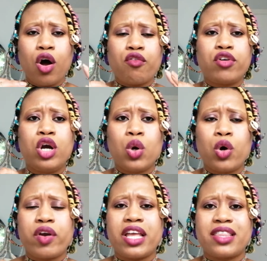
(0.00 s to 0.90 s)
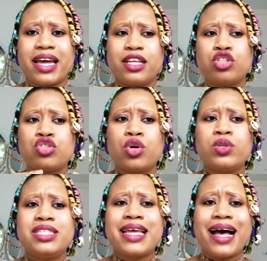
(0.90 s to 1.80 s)
of glory that is so
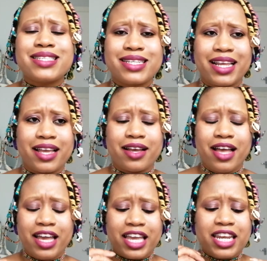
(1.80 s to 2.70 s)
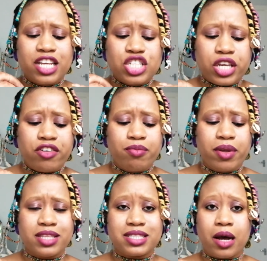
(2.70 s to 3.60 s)
dazzling in
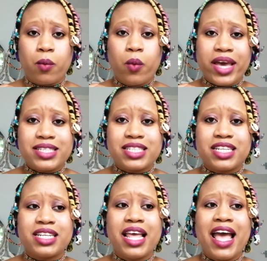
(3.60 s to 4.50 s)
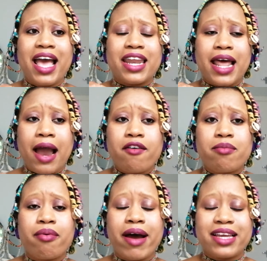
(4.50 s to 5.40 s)
achievements that Western and
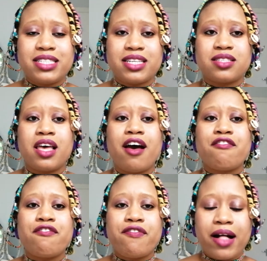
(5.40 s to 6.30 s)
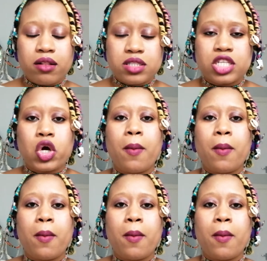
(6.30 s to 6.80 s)
Arab writers felt